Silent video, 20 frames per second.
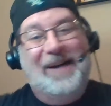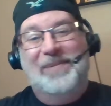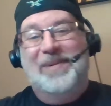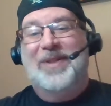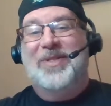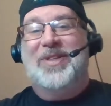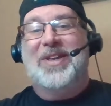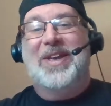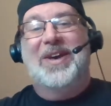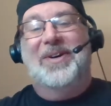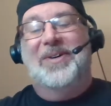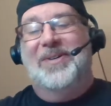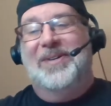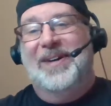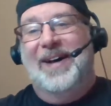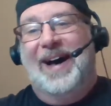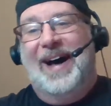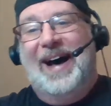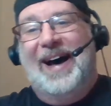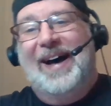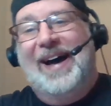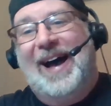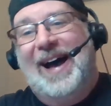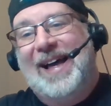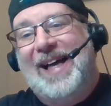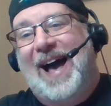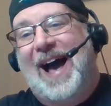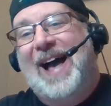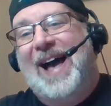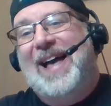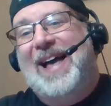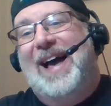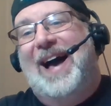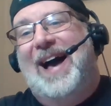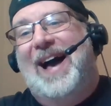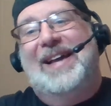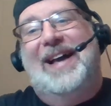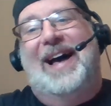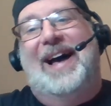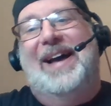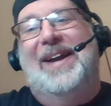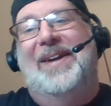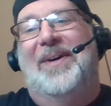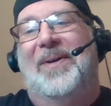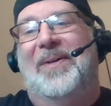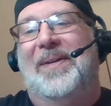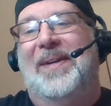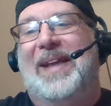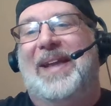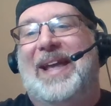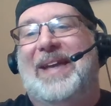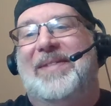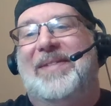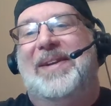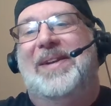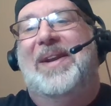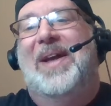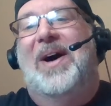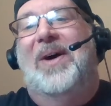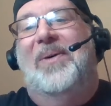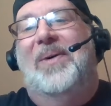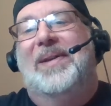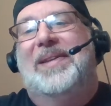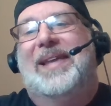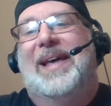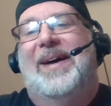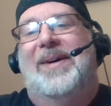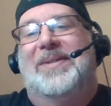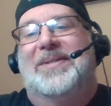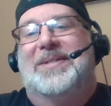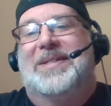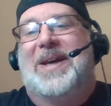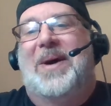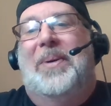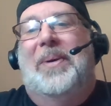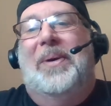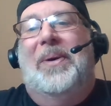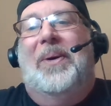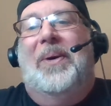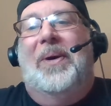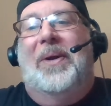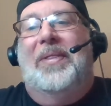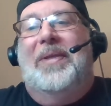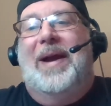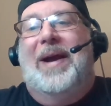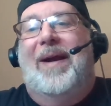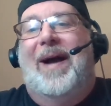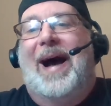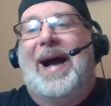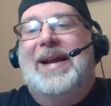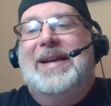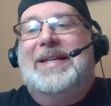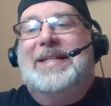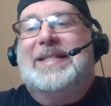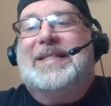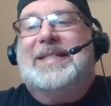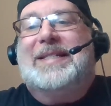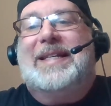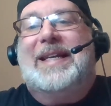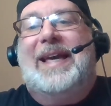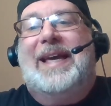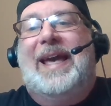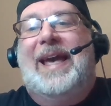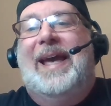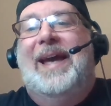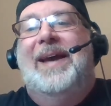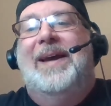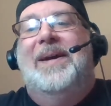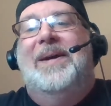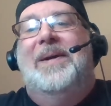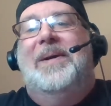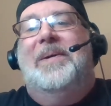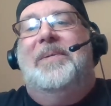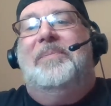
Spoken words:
I'm with you. I don't even know what the hell is going on there. I just see